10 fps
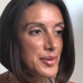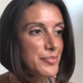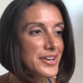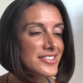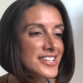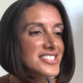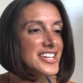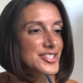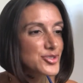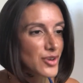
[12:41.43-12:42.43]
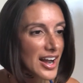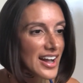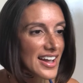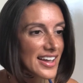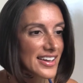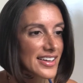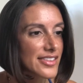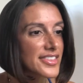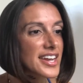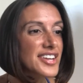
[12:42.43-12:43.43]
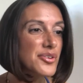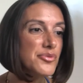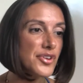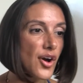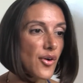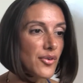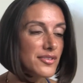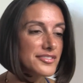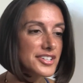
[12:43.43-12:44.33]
But unless I try, then I don't know,